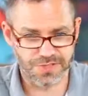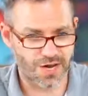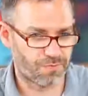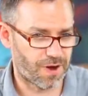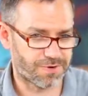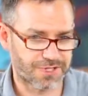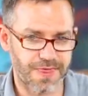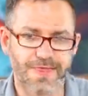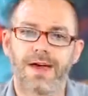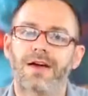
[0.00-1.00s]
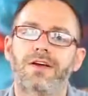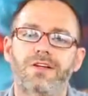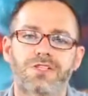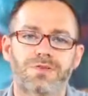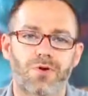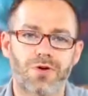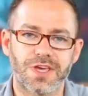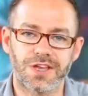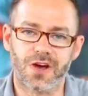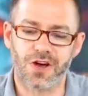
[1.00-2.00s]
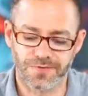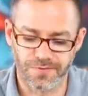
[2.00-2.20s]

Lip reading: which help represent that spooky dark